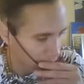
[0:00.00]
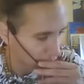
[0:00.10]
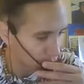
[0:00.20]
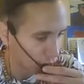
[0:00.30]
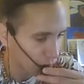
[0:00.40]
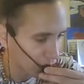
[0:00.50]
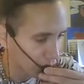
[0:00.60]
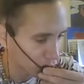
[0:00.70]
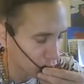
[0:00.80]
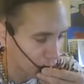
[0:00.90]
That's all I can
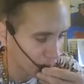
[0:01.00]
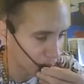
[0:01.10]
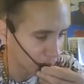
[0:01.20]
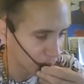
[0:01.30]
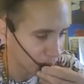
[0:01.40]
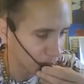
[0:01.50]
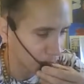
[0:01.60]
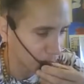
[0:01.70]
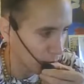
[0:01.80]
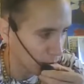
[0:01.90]
say. Try
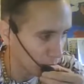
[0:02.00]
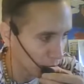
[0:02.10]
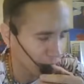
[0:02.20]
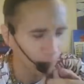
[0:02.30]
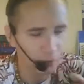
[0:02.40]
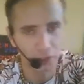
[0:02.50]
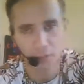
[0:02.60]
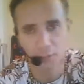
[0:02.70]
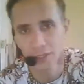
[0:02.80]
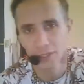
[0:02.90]
and go at times when
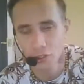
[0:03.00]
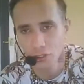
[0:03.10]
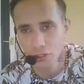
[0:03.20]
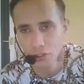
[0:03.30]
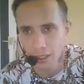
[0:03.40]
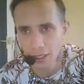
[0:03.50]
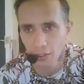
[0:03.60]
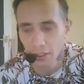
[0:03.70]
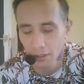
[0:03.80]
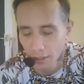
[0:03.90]
people are not going to work to
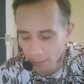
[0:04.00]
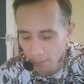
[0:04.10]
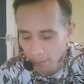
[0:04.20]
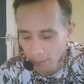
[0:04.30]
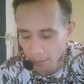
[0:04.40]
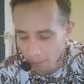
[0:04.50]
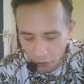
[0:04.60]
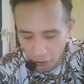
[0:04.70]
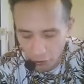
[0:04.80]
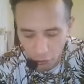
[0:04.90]
be on the safe
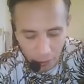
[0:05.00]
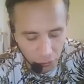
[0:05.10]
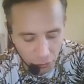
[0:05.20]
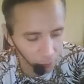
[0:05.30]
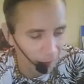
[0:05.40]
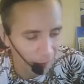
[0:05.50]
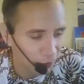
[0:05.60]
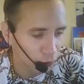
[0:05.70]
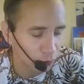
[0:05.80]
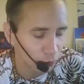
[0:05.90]
side. Make sure you got a
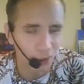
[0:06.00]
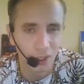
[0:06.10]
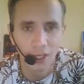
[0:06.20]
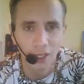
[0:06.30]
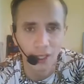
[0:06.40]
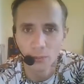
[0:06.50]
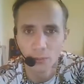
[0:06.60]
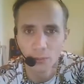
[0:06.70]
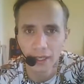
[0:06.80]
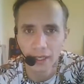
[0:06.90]
COVID mask on. Make
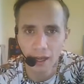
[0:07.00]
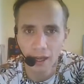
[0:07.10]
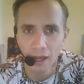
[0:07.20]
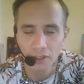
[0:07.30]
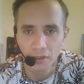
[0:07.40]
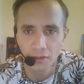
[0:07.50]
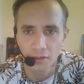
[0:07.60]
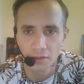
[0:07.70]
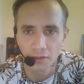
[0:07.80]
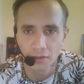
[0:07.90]
sure you're wearing
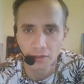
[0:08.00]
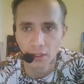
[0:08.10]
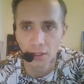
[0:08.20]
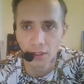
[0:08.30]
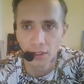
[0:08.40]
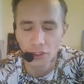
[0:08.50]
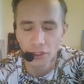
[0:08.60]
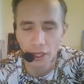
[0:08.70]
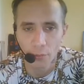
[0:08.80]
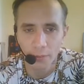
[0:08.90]
gloves
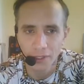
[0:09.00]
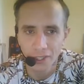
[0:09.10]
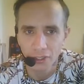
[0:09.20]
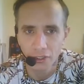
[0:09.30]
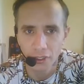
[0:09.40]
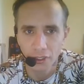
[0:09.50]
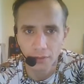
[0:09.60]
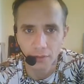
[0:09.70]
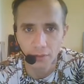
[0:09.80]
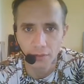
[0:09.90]
because you don't want to be
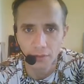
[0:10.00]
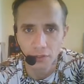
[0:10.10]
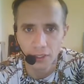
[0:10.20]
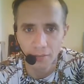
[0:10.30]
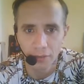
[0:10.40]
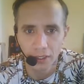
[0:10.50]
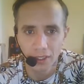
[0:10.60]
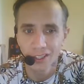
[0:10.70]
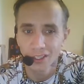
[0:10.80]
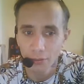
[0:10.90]
touching
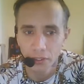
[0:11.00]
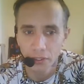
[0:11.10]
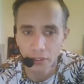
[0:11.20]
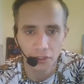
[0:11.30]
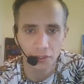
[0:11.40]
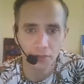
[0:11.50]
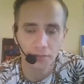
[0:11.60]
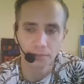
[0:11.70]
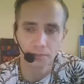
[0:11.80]
something you don't want you touching.